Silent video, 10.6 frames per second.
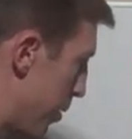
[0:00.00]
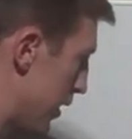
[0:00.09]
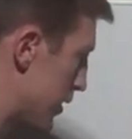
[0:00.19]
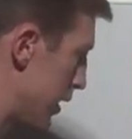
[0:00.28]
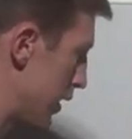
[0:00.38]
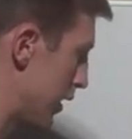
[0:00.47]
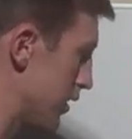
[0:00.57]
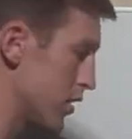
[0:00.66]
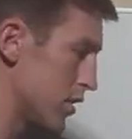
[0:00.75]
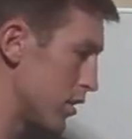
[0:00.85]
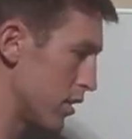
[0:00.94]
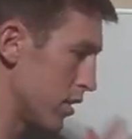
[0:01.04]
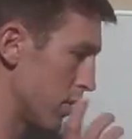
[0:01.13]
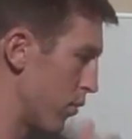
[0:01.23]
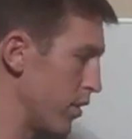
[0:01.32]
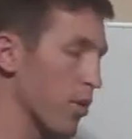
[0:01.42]
But this is
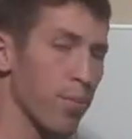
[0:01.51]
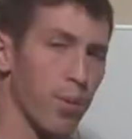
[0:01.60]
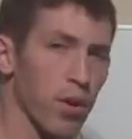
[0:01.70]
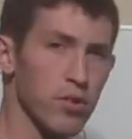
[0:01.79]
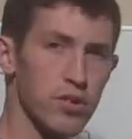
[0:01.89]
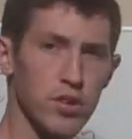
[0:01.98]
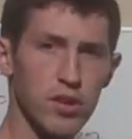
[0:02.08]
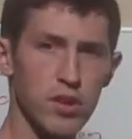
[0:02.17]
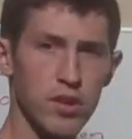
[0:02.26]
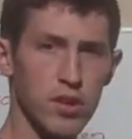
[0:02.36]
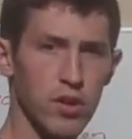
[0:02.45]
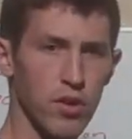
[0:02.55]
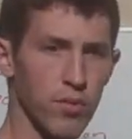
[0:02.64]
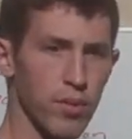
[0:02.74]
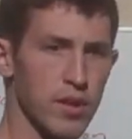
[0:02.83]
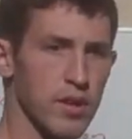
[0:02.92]
when you approach. It
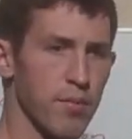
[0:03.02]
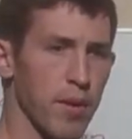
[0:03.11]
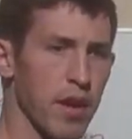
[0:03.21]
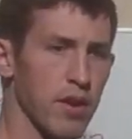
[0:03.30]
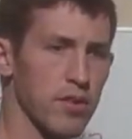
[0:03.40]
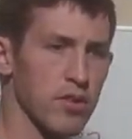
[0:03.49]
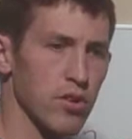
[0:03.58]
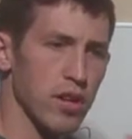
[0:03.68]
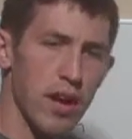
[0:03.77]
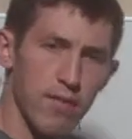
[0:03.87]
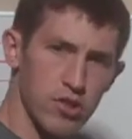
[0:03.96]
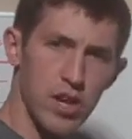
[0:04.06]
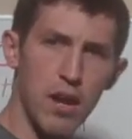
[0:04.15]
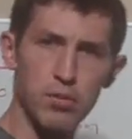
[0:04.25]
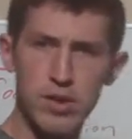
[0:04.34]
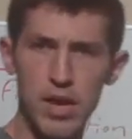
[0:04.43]
really doesn't matter. You can have a
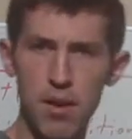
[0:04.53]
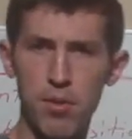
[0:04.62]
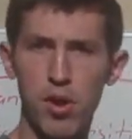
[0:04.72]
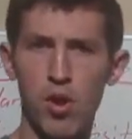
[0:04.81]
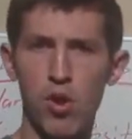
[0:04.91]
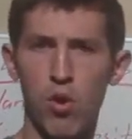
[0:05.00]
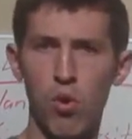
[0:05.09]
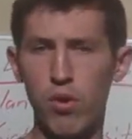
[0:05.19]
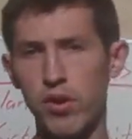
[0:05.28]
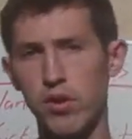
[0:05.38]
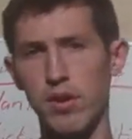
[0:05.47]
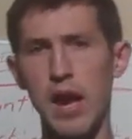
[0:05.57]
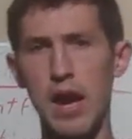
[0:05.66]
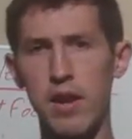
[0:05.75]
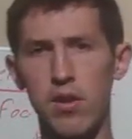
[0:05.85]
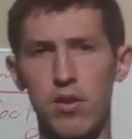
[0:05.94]
jab step, or you can
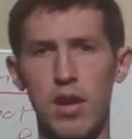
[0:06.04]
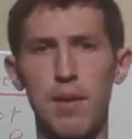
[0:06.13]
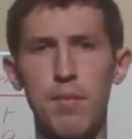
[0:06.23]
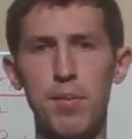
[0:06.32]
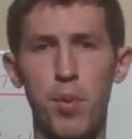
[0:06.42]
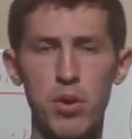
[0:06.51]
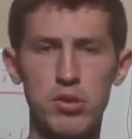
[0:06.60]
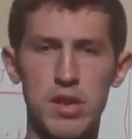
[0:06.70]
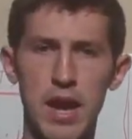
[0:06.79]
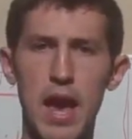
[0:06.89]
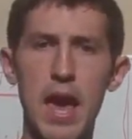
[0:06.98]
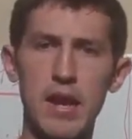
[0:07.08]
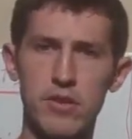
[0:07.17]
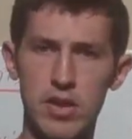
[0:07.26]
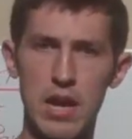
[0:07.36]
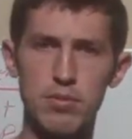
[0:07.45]
not. Okay, me personally, I had
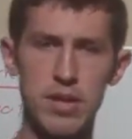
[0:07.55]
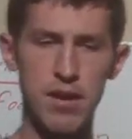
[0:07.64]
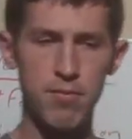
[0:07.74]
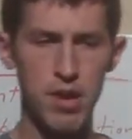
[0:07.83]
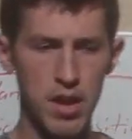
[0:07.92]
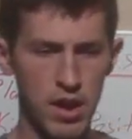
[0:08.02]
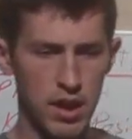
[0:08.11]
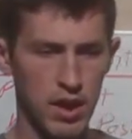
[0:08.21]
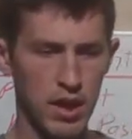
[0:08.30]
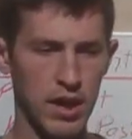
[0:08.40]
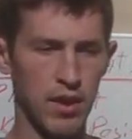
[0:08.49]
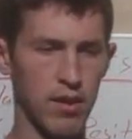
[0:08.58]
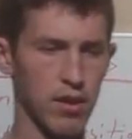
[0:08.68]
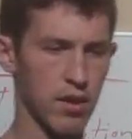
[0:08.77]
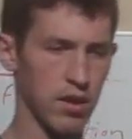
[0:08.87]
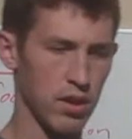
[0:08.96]
a jab step,
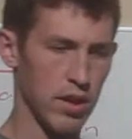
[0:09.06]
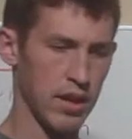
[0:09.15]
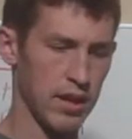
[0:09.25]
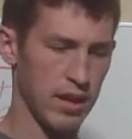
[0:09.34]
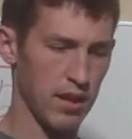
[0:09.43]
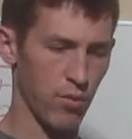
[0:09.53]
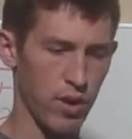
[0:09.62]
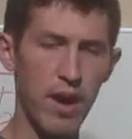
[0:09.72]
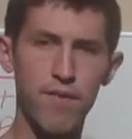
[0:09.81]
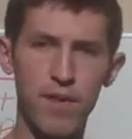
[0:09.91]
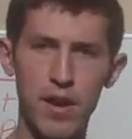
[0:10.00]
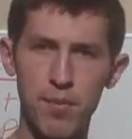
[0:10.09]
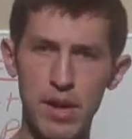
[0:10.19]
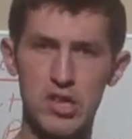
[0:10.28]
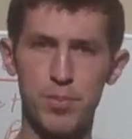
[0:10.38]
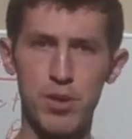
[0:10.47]
and what I found in
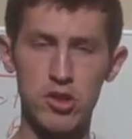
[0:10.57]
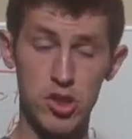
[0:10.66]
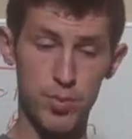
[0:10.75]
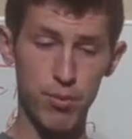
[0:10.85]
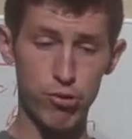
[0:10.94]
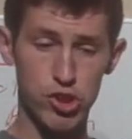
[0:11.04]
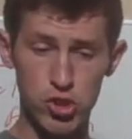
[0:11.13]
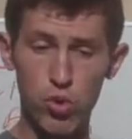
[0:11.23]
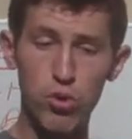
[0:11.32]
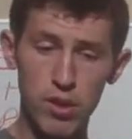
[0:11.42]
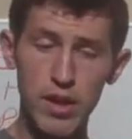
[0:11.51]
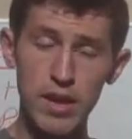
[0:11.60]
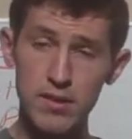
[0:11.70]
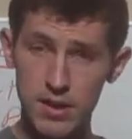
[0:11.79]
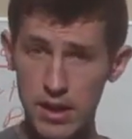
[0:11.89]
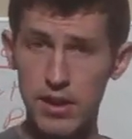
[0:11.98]
my experience is people with shorter
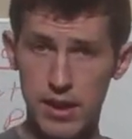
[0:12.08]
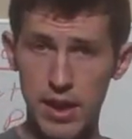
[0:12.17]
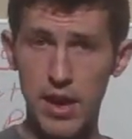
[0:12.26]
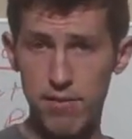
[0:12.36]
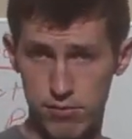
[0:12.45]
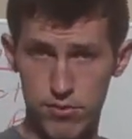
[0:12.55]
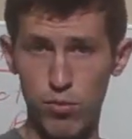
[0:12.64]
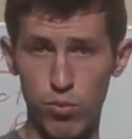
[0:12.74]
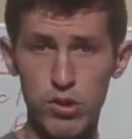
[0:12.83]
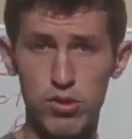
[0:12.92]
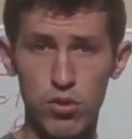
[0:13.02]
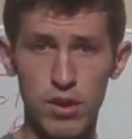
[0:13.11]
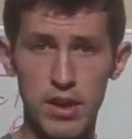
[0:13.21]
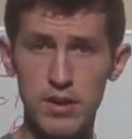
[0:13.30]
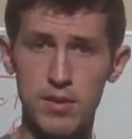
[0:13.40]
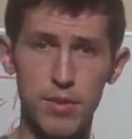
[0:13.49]
legs, kind of like I have real short
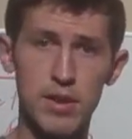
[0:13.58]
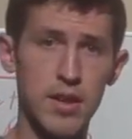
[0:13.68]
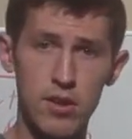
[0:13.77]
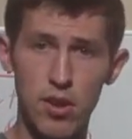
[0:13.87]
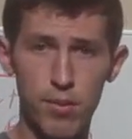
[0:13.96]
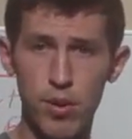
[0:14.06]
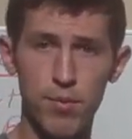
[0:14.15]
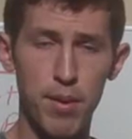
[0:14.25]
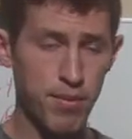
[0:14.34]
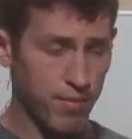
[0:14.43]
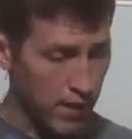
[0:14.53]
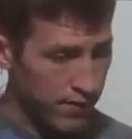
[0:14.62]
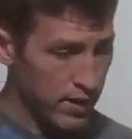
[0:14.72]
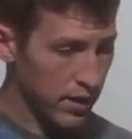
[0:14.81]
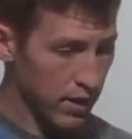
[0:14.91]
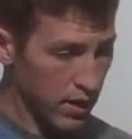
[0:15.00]
legs. I'm not that tall. I'm only maybe
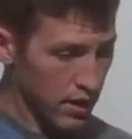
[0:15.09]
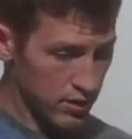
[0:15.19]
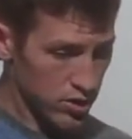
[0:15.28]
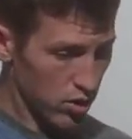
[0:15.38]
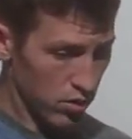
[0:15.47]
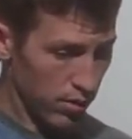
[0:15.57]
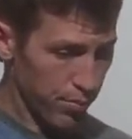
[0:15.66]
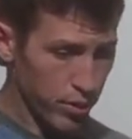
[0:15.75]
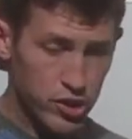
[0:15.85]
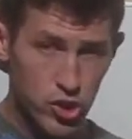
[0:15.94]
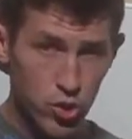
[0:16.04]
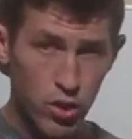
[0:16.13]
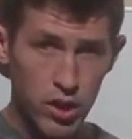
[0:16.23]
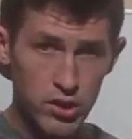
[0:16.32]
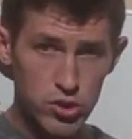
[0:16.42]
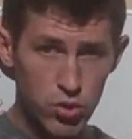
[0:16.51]
5'8", so I'm pretty
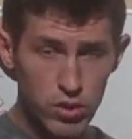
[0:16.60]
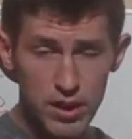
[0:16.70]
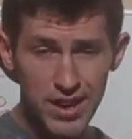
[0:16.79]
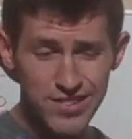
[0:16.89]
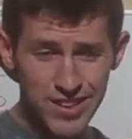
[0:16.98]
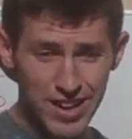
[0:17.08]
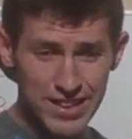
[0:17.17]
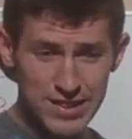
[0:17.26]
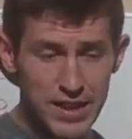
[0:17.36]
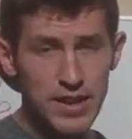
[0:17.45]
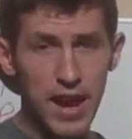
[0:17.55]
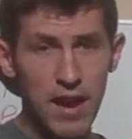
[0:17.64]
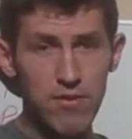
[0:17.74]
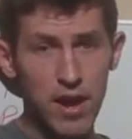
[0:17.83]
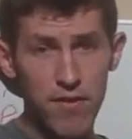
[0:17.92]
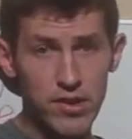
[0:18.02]
short. Short legs tend to
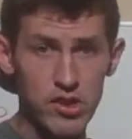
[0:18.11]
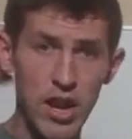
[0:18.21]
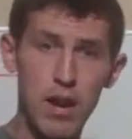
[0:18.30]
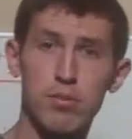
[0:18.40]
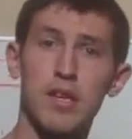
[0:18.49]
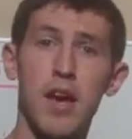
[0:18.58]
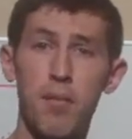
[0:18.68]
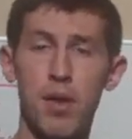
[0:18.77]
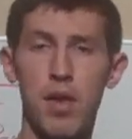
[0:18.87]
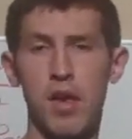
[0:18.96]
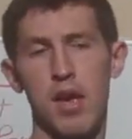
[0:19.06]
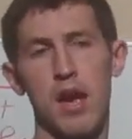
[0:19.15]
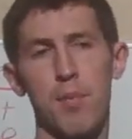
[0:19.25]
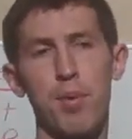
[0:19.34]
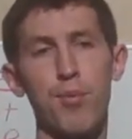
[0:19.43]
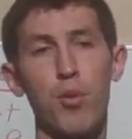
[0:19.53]
have a jab step.
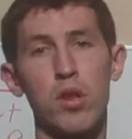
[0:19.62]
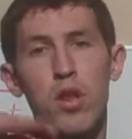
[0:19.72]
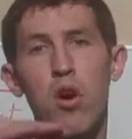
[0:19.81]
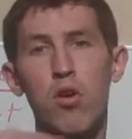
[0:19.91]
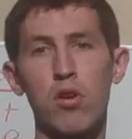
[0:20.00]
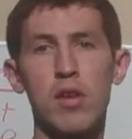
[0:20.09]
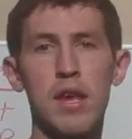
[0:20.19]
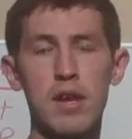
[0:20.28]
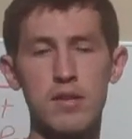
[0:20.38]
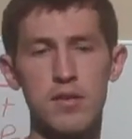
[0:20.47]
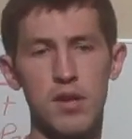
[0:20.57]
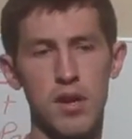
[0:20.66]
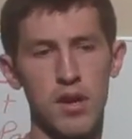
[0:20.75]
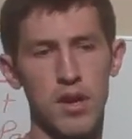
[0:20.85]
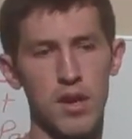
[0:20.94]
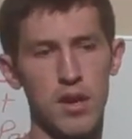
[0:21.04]
People with longer legs,
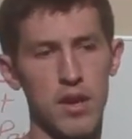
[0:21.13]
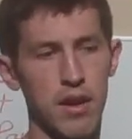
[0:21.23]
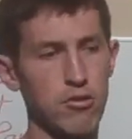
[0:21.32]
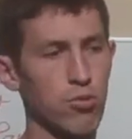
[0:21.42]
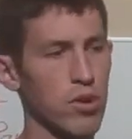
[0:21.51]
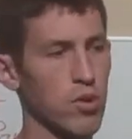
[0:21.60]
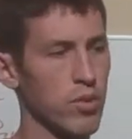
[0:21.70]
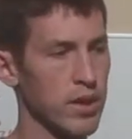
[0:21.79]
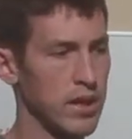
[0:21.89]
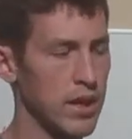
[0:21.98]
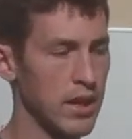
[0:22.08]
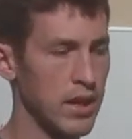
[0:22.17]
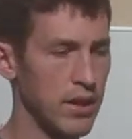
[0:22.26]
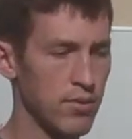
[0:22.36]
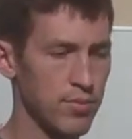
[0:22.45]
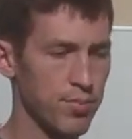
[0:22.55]
like I was working with a kid,
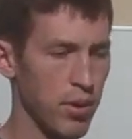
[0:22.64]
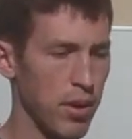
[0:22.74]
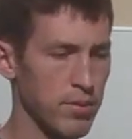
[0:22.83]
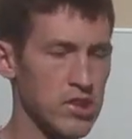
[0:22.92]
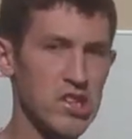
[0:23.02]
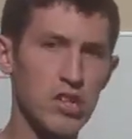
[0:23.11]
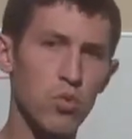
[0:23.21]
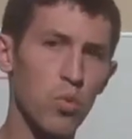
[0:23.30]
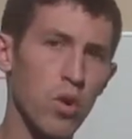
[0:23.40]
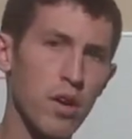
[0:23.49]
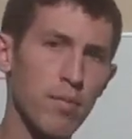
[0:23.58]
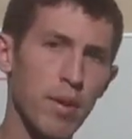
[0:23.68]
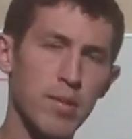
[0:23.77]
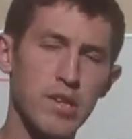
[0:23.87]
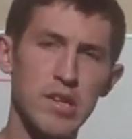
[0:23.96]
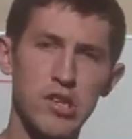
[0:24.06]
he was probably 6'1",
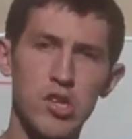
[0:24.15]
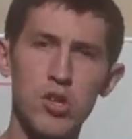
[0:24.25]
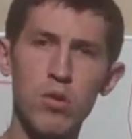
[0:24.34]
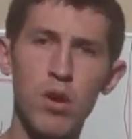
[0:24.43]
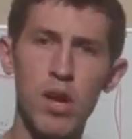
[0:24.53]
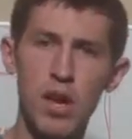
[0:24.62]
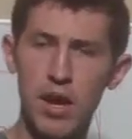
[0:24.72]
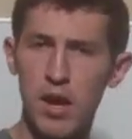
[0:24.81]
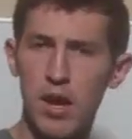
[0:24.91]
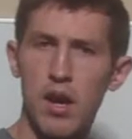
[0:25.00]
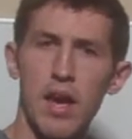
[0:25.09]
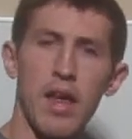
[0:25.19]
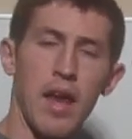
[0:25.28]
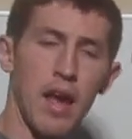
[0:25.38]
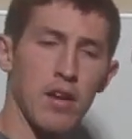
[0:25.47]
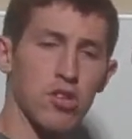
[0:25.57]
maybe 6'2", and
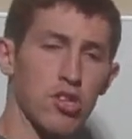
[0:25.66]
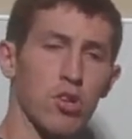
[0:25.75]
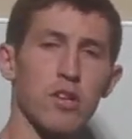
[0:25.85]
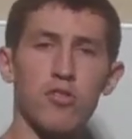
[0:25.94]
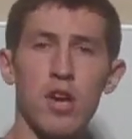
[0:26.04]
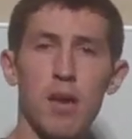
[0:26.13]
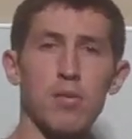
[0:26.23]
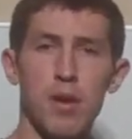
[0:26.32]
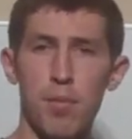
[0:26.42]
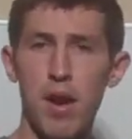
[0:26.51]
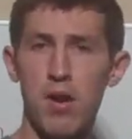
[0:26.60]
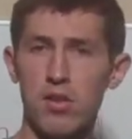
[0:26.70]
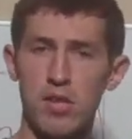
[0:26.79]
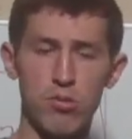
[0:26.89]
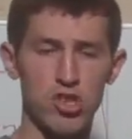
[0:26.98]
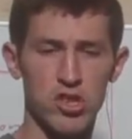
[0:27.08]
I actually took his jab step out
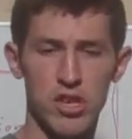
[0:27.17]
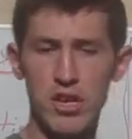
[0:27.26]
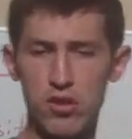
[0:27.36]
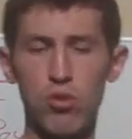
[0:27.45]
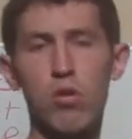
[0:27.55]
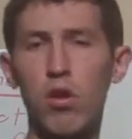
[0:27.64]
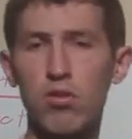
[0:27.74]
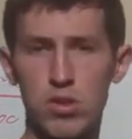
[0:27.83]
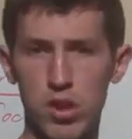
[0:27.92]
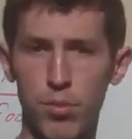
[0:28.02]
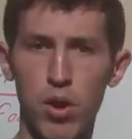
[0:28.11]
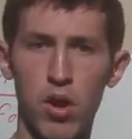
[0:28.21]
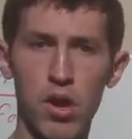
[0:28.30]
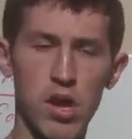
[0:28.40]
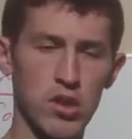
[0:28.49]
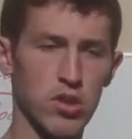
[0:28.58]
because he was just getting too close to the
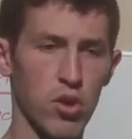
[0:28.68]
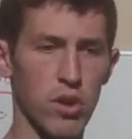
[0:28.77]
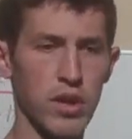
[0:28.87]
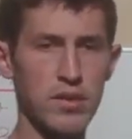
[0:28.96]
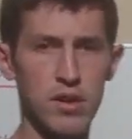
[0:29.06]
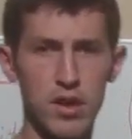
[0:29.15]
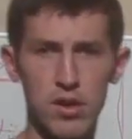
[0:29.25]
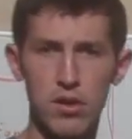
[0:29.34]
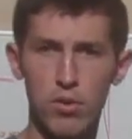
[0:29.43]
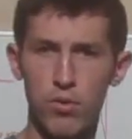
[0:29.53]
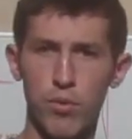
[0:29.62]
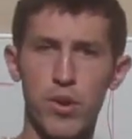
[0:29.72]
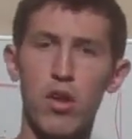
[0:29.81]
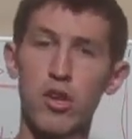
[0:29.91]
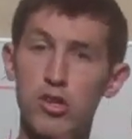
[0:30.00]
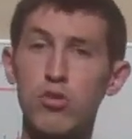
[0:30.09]
ball. So he's what we
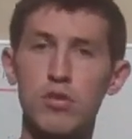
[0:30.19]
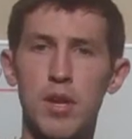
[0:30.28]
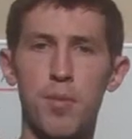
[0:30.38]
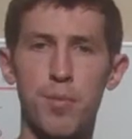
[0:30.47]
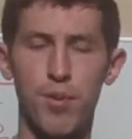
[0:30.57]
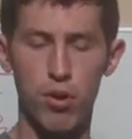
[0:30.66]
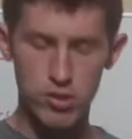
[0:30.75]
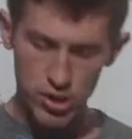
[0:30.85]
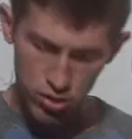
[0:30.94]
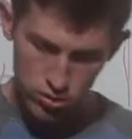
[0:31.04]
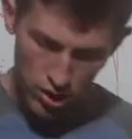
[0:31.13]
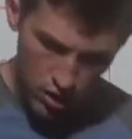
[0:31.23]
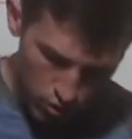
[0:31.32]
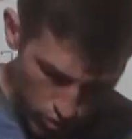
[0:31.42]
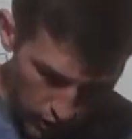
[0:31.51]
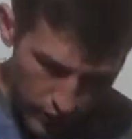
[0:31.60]
call a two-step approach. He goes
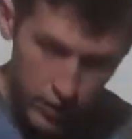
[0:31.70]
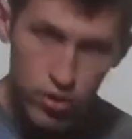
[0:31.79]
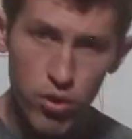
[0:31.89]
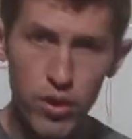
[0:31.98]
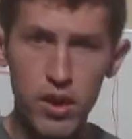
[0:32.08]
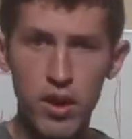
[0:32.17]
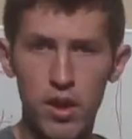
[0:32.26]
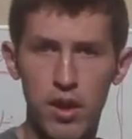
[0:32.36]
right into it.